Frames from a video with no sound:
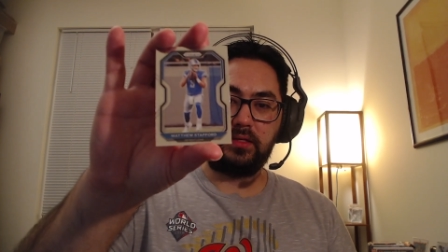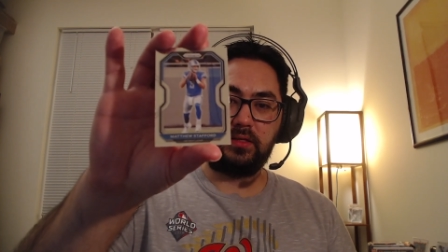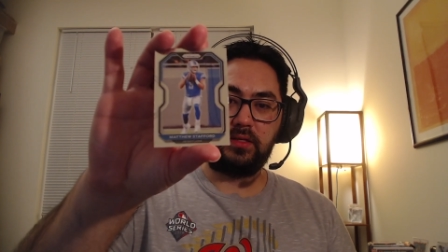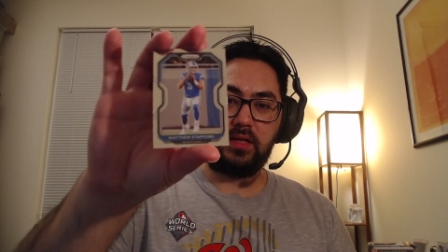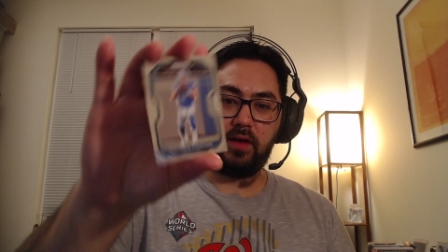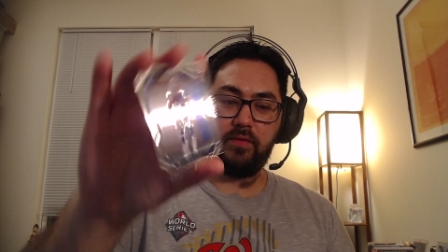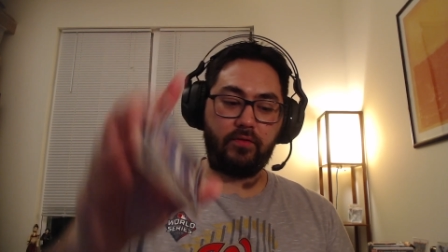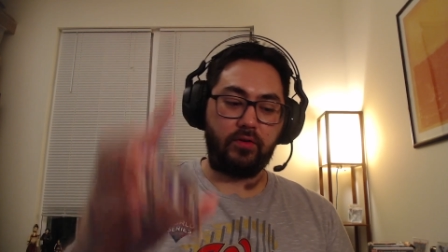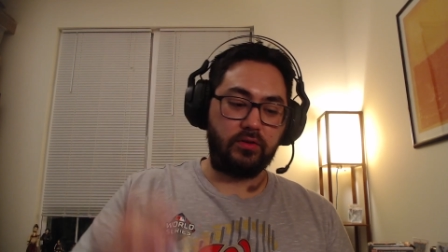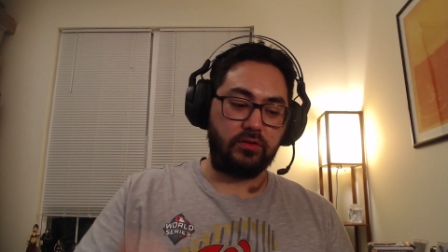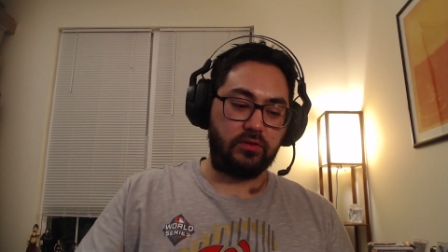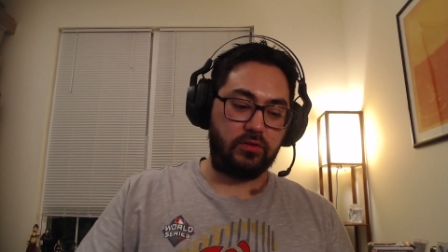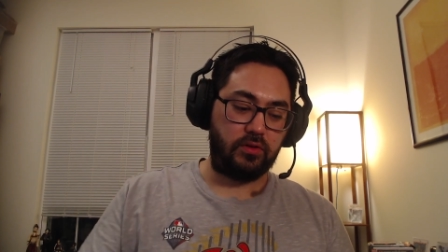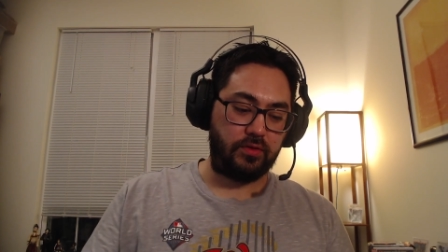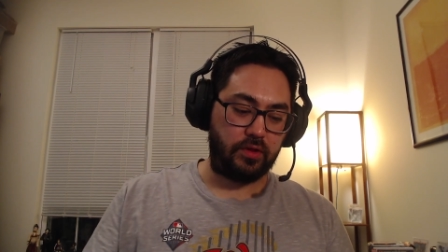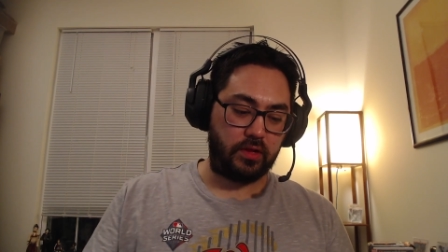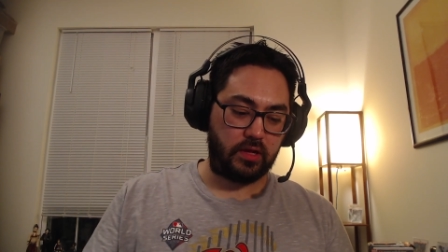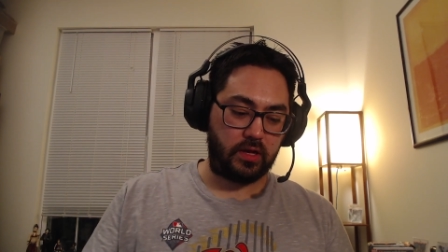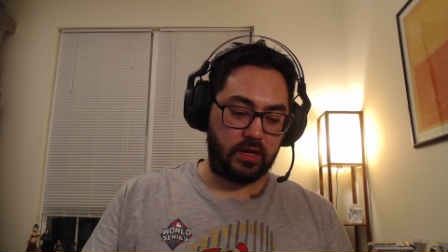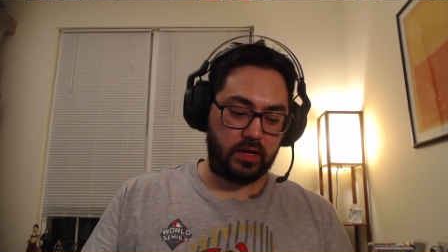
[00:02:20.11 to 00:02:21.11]
Stafford still on
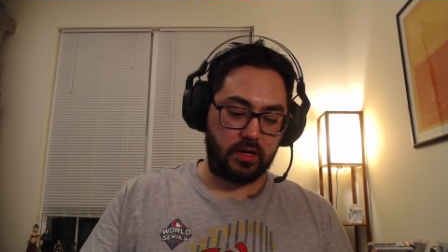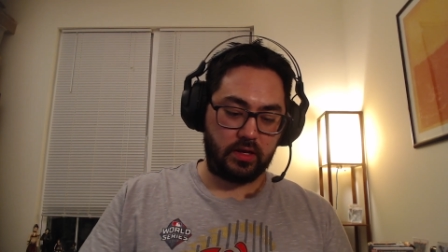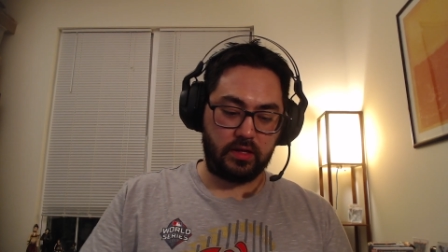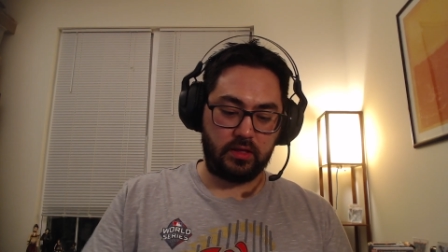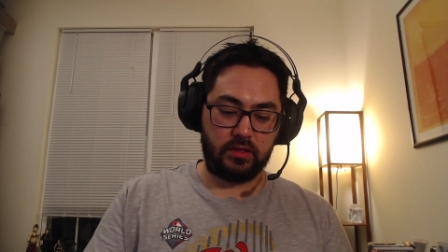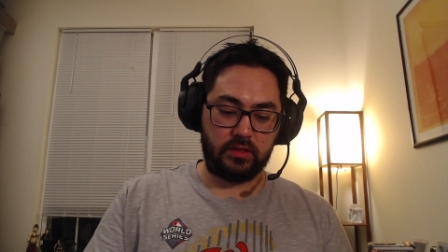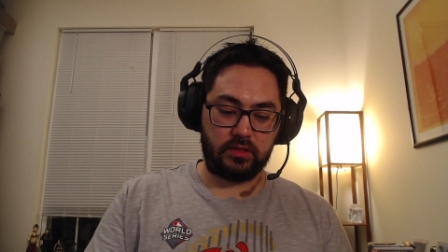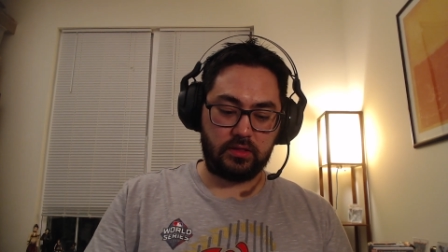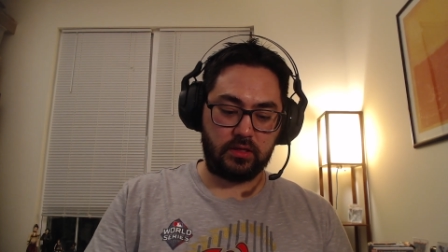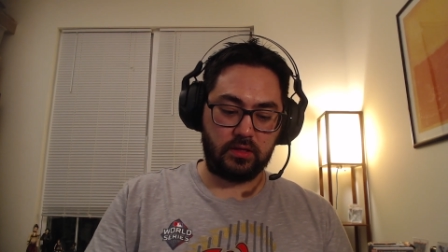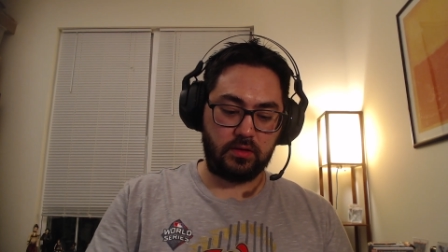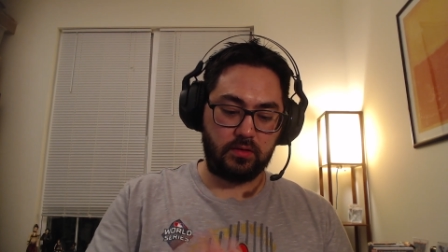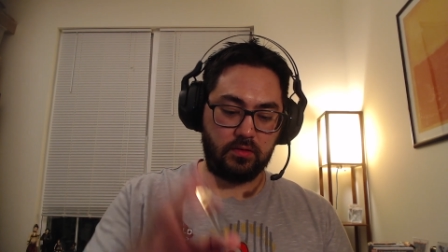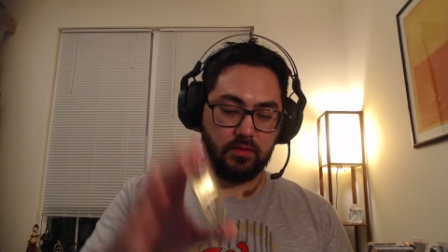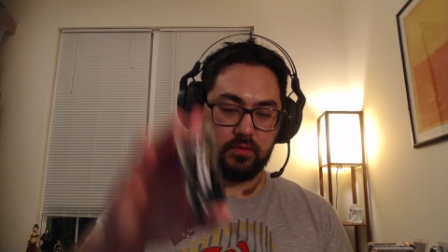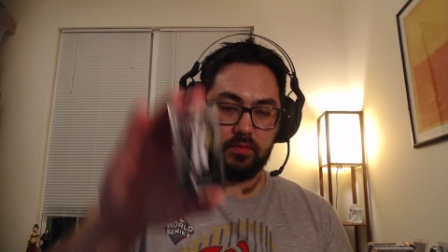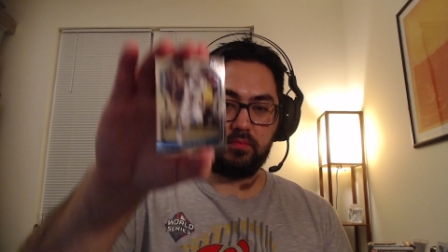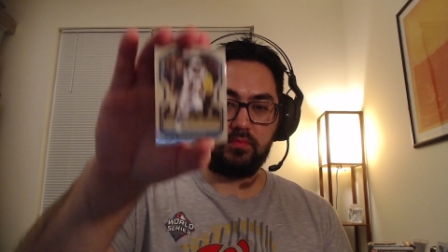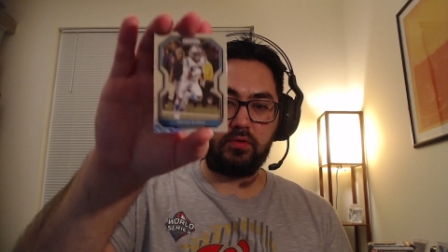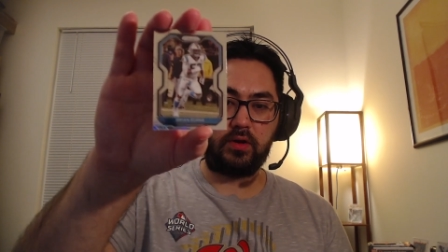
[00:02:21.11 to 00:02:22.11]
the Lions.
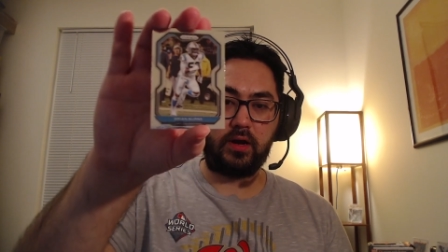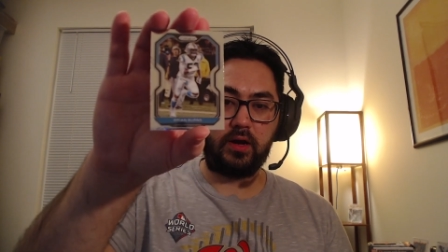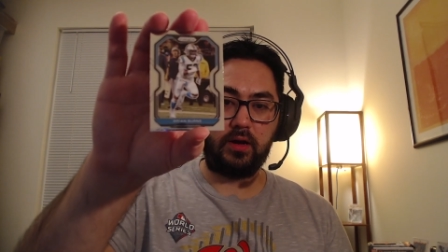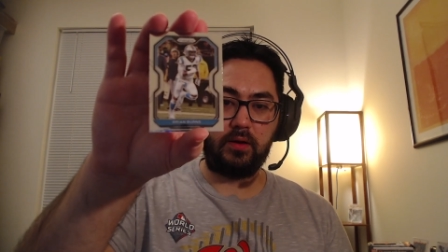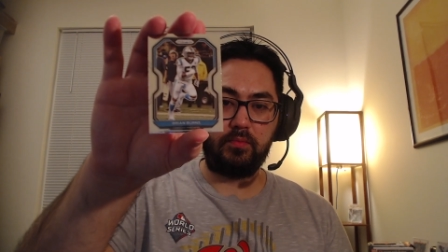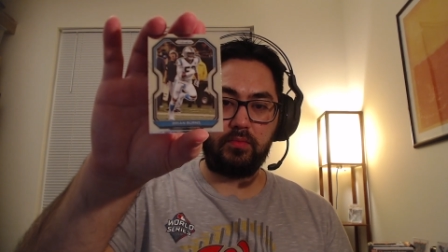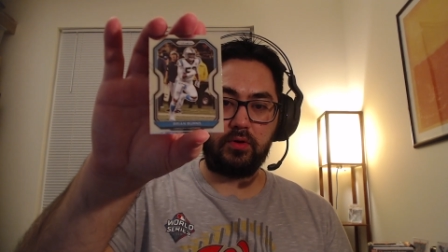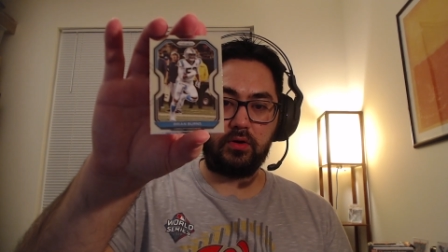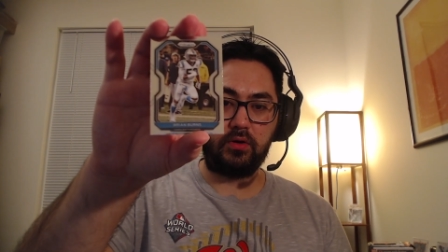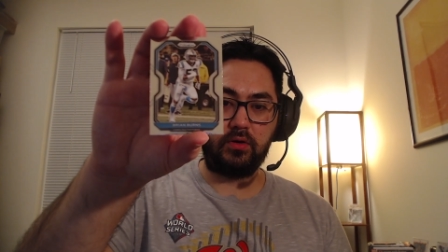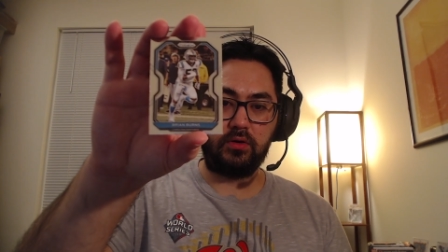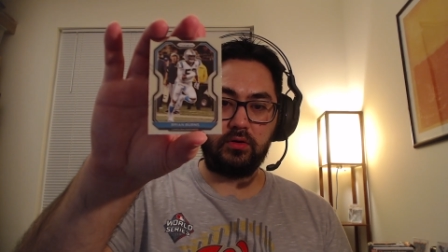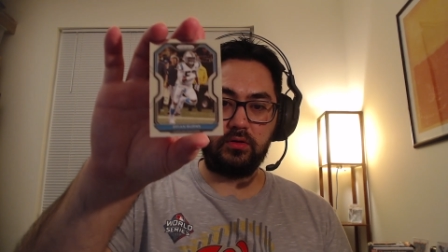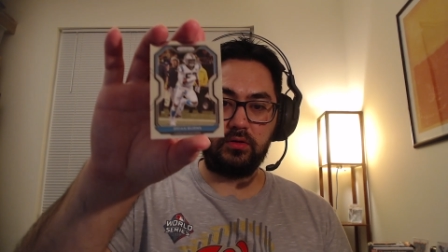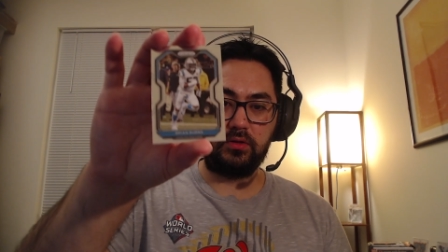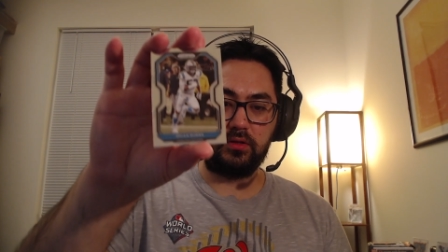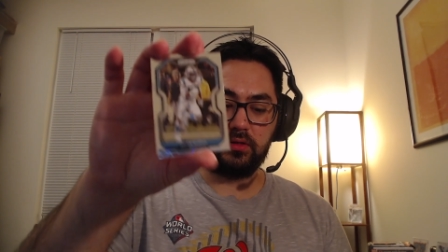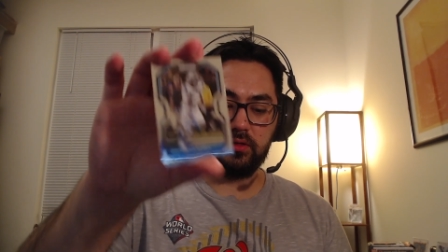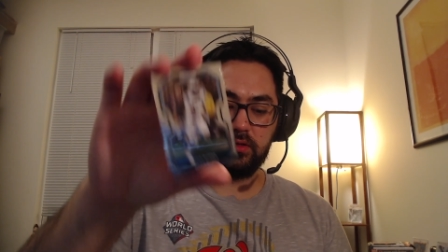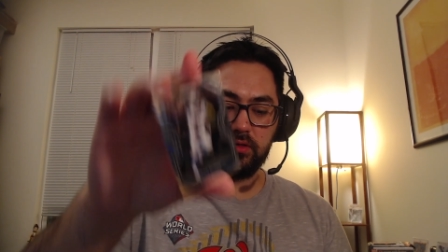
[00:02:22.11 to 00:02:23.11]
Brian
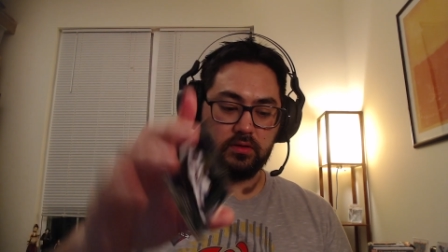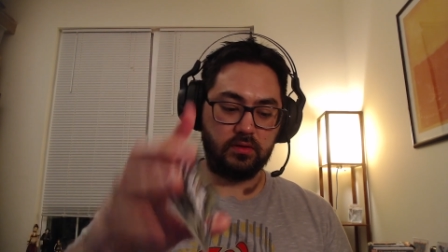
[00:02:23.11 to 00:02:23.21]
Burns.